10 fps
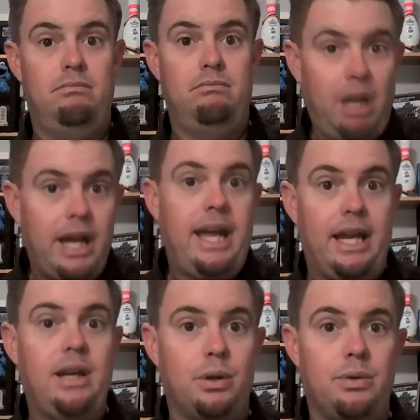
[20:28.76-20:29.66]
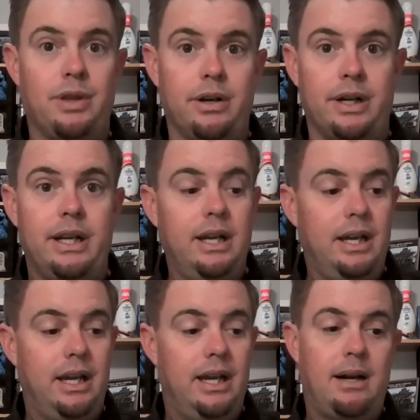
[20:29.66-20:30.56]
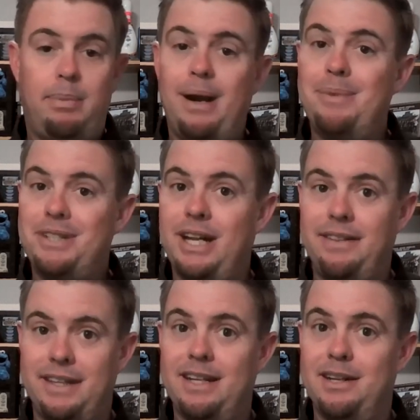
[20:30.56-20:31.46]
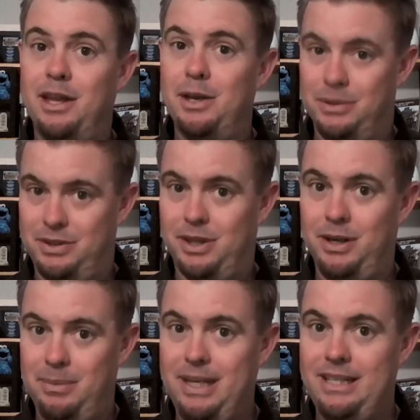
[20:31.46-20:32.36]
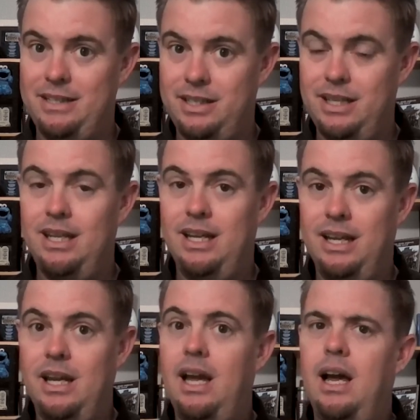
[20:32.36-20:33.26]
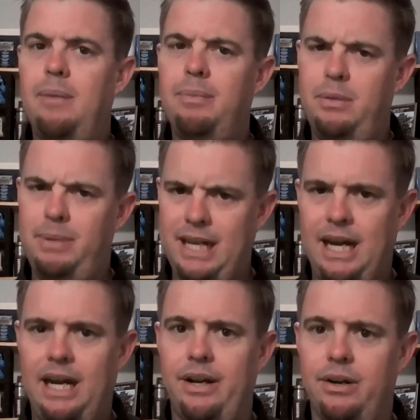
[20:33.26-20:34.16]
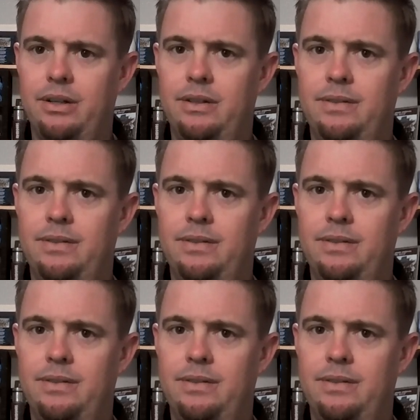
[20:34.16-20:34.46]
But I can do 30. And I promise you, at the end of those 30 minutes, I'm going to be tired.